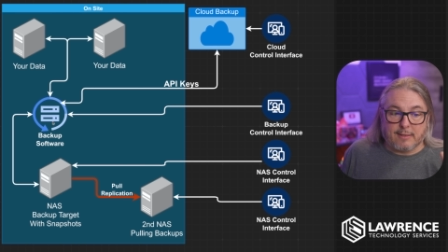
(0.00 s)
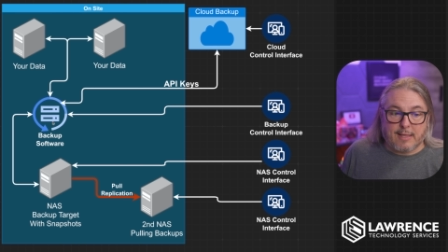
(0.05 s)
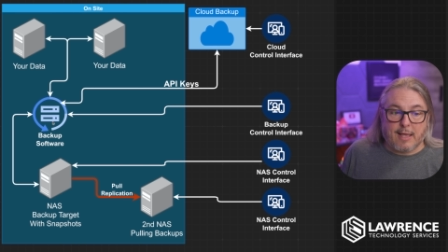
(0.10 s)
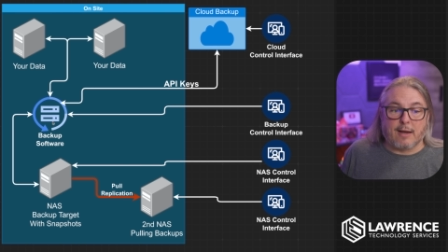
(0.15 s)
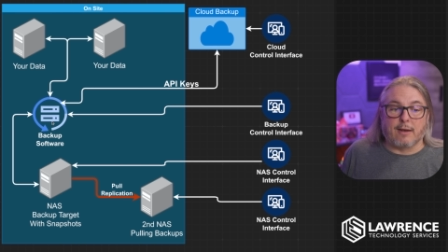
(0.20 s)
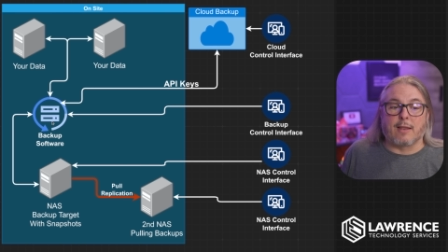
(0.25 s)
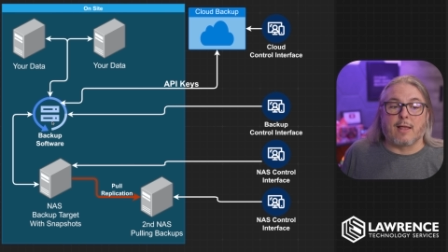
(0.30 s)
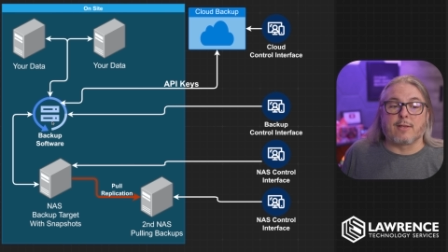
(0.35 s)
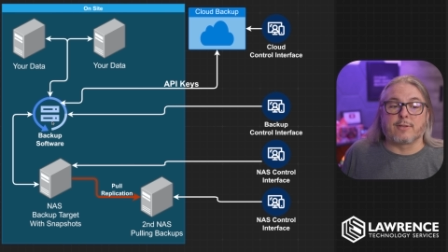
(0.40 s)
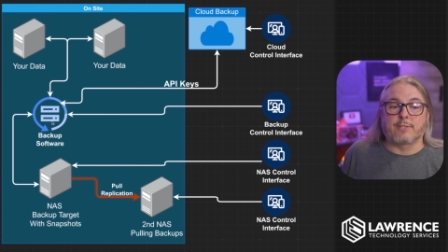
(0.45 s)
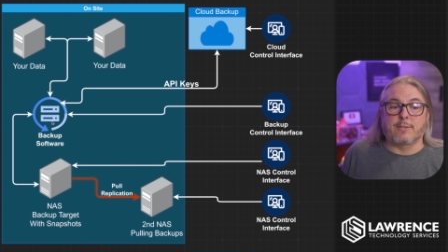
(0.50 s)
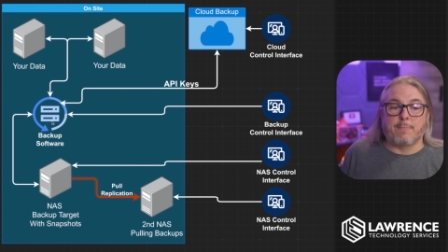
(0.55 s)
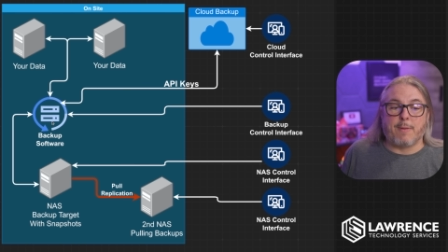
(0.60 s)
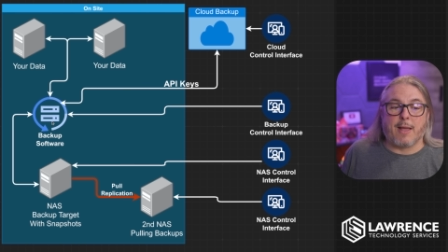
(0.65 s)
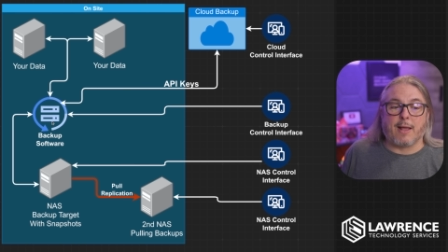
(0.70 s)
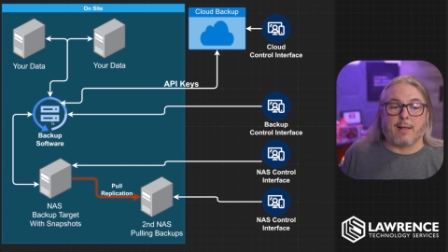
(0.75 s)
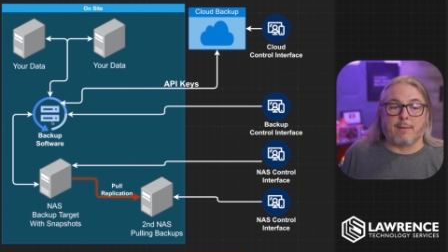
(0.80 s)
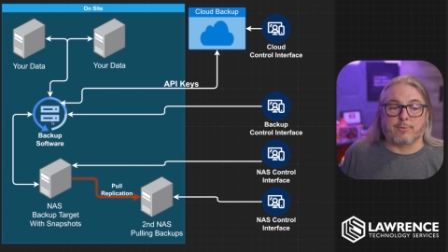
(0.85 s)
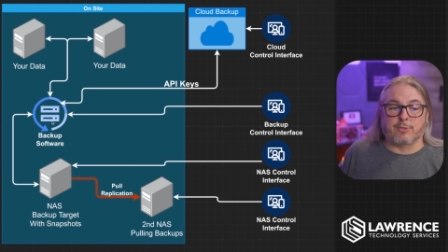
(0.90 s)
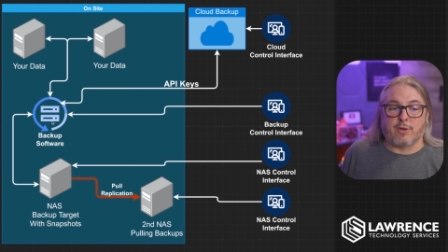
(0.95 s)
That allows the
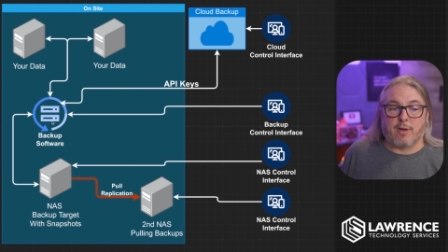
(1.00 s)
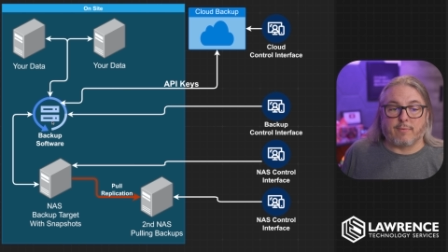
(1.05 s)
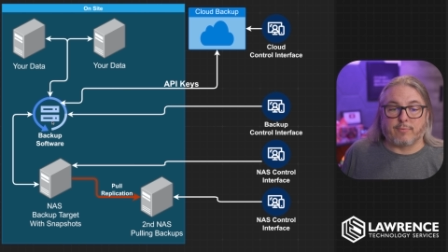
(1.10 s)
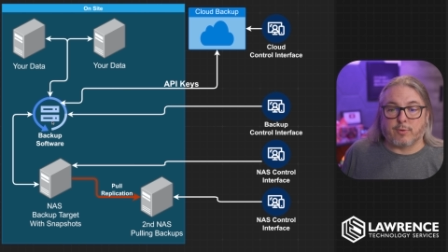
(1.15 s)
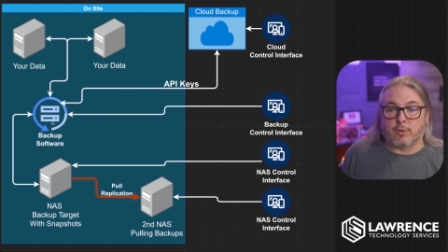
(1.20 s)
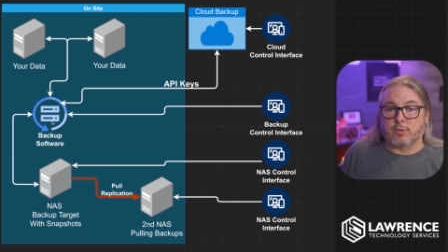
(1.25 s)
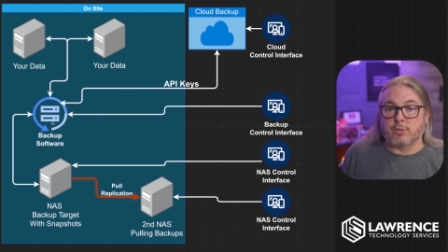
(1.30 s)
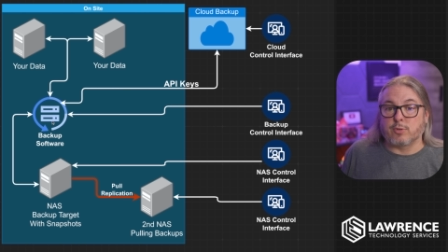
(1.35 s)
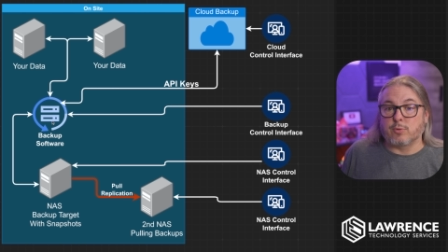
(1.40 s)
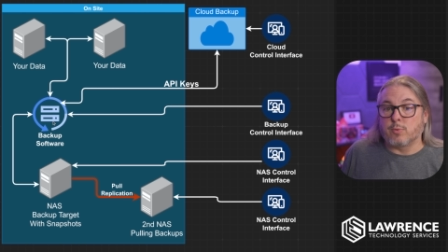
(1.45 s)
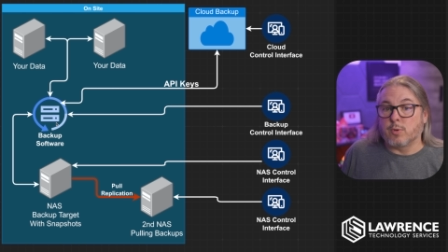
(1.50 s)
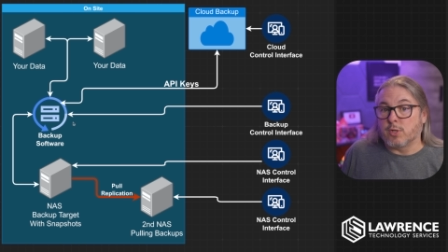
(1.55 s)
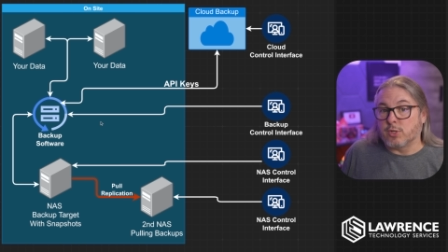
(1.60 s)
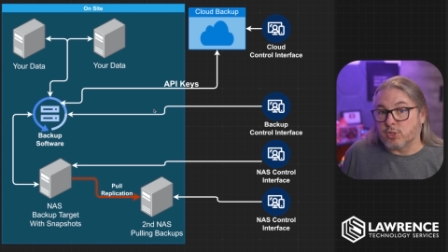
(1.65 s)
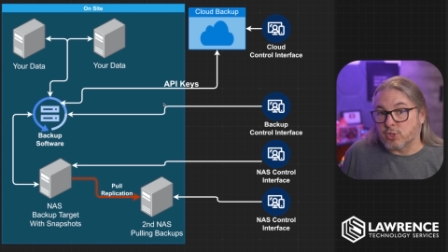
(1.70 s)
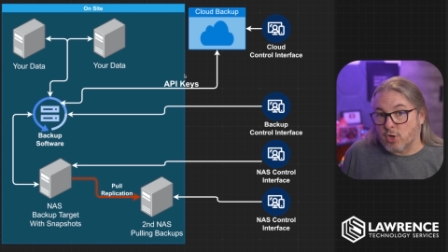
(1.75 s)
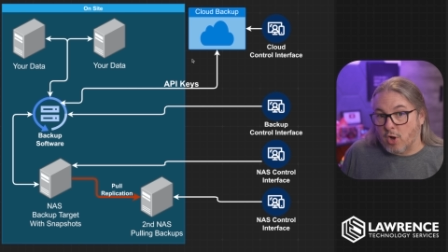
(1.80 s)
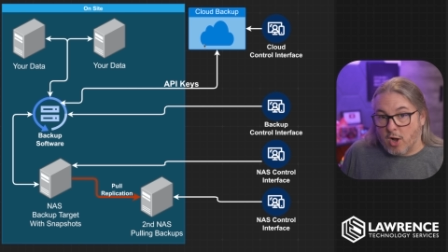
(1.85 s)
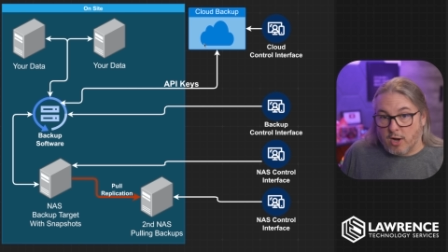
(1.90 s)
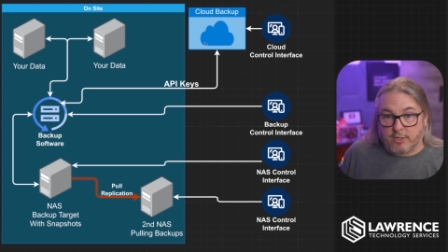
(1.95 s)
backup software to
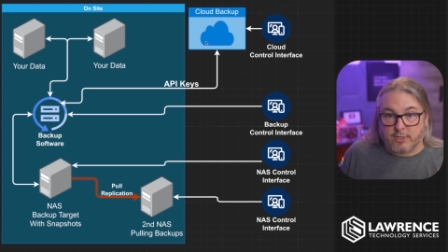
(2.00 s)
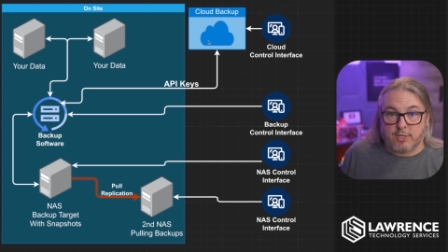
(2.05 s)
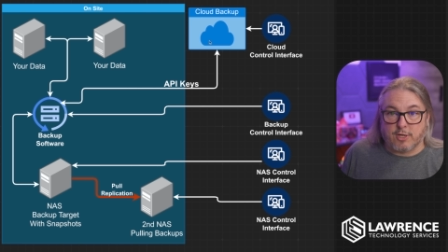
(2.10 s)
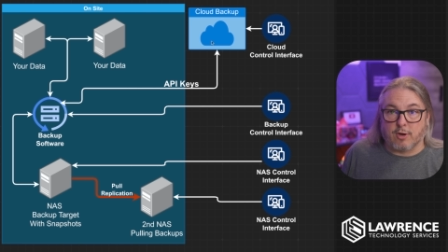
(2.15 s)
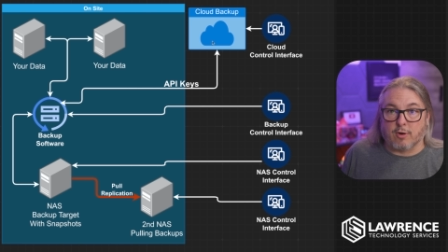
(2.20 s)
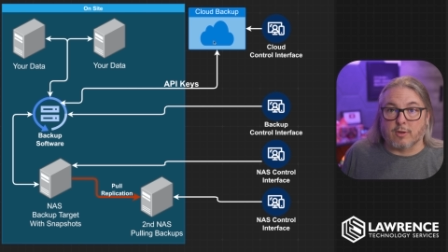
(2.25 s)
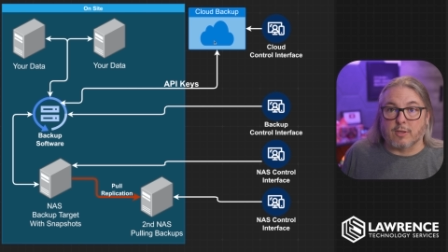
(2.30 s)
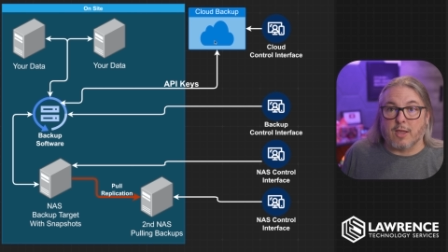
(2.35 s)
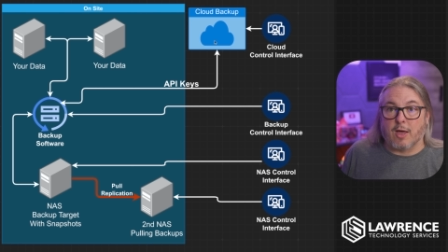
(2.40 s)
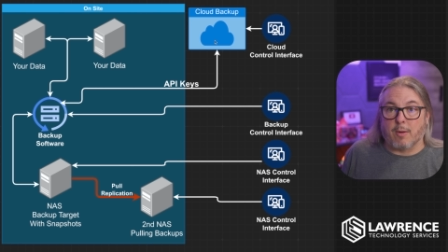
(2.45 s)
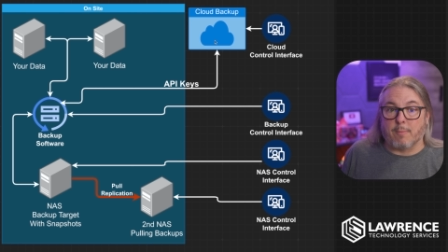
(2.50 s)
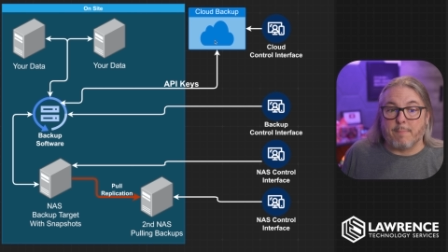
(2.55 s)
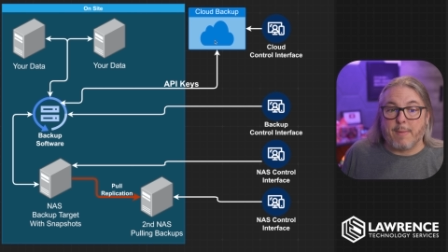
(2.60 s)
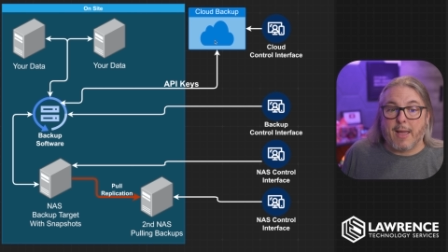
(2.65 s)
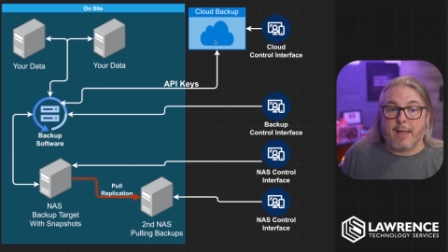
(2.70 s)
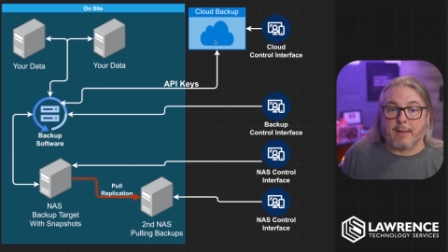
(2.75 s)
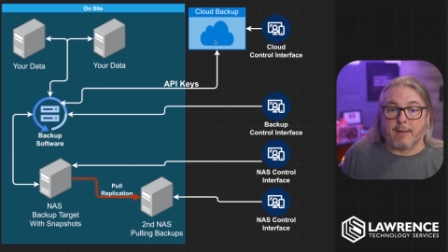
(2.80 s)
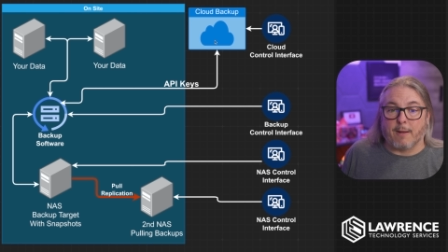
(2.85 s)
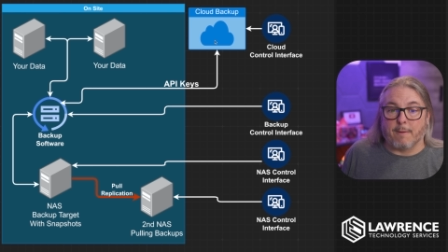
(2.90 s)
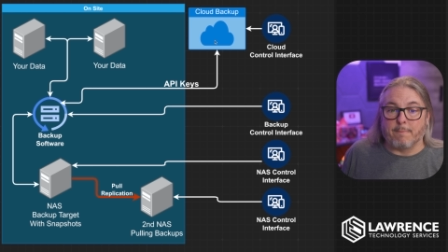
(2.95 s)
talk to your cloud
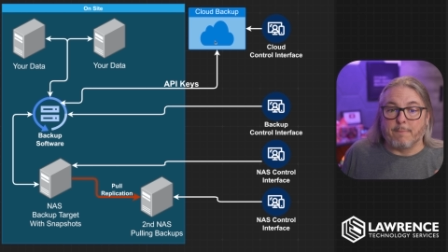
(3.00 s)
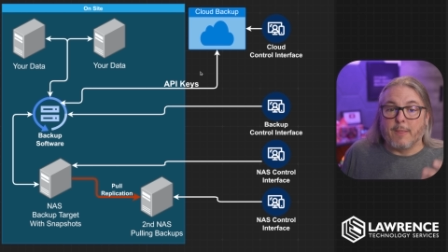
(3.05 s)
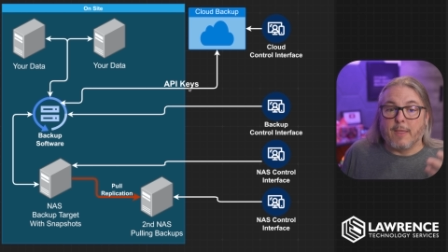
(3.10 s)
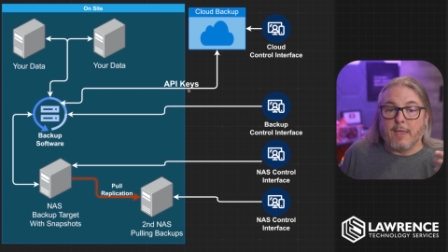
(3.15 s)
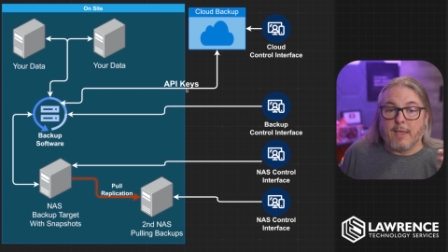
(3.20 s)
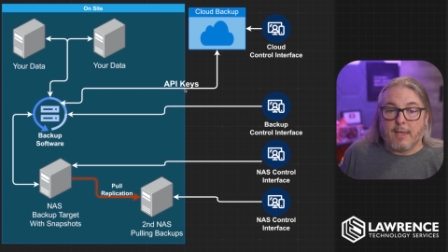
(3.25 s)
backup.